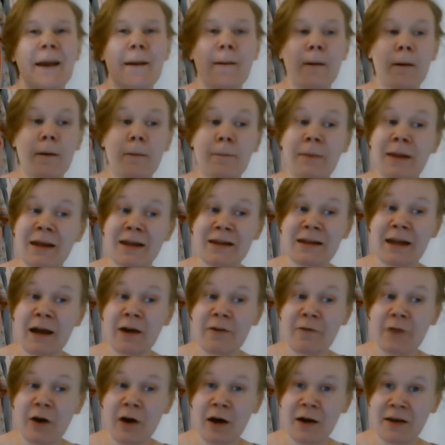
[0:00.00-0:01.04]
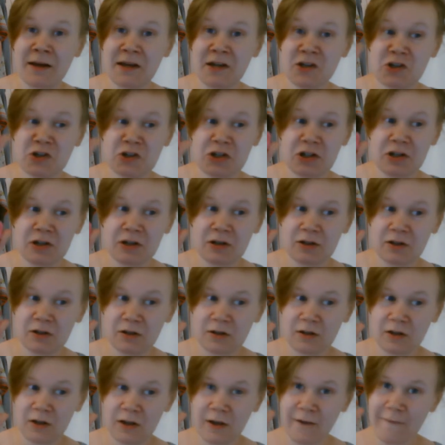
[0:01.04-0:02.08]
pink nail varnish
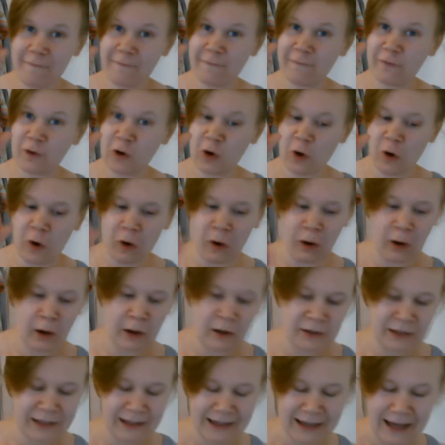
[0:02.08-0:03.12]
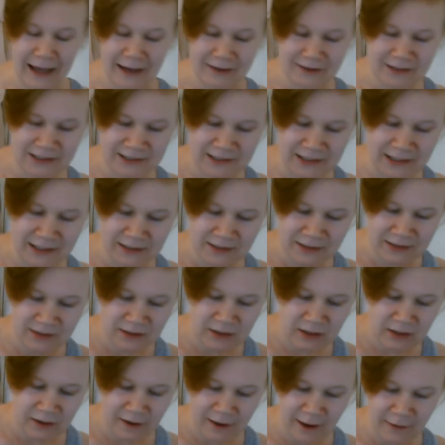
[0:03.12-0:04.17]
for the cactuses.
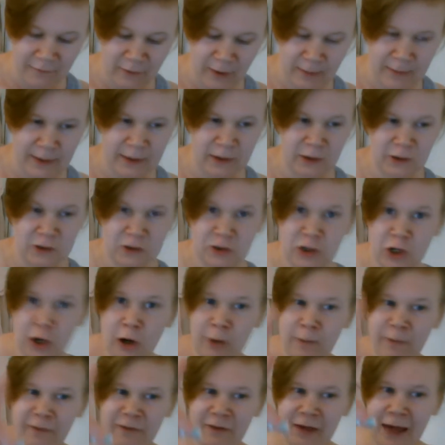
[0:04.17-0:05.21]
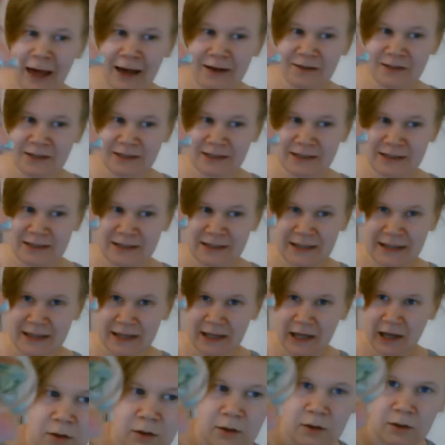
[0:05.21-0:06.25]
I've got my little tub of cactuses here.